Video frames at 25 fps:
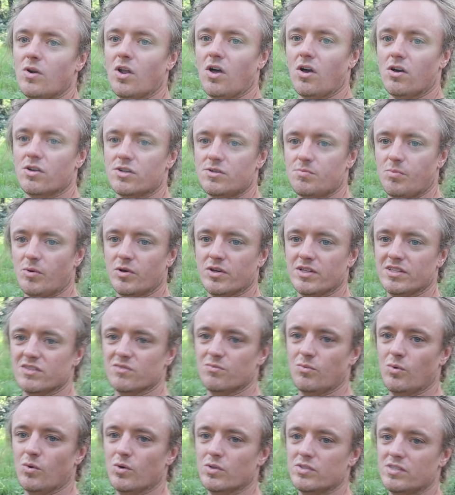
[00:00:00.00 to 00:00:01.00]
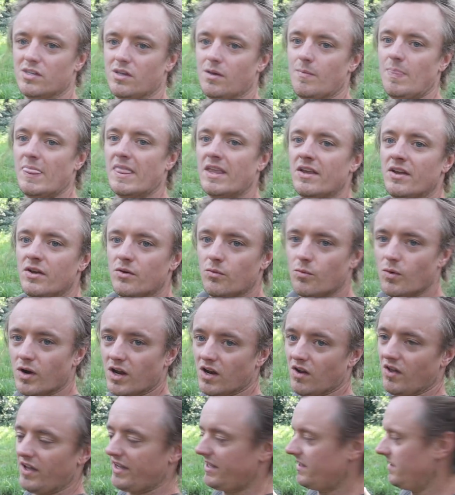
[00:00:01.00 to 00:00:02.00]
large bodies of water
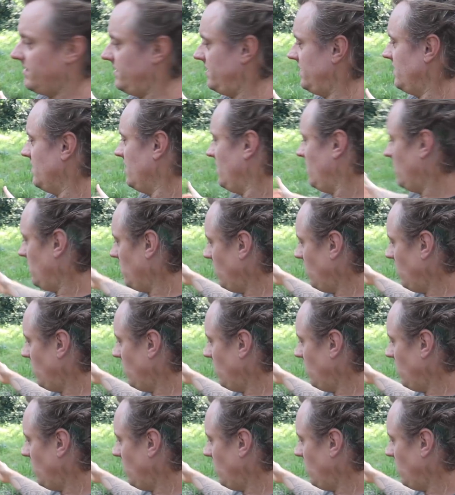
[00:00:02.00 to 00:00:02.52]
where like a,